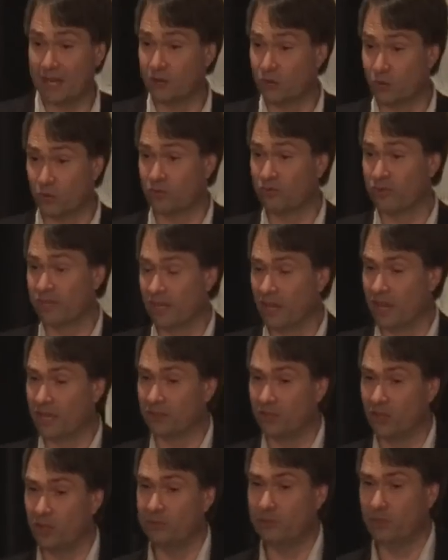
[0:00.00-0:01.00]
an ordinary light
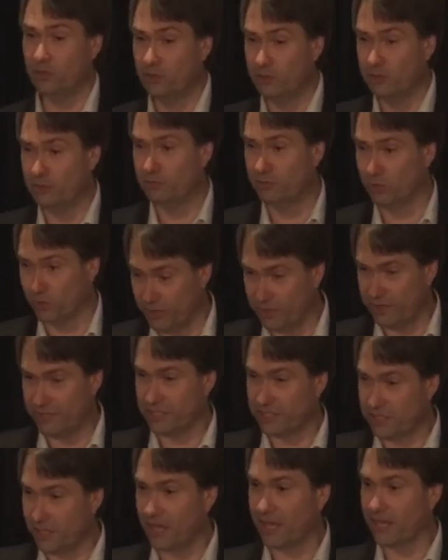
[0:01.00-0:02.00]
globe, you put
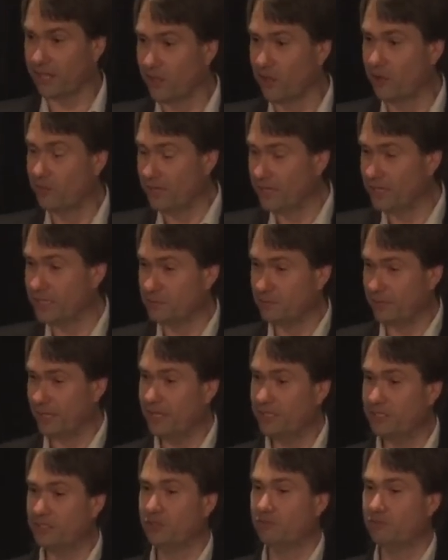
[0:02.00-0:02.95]
this light globe in its place,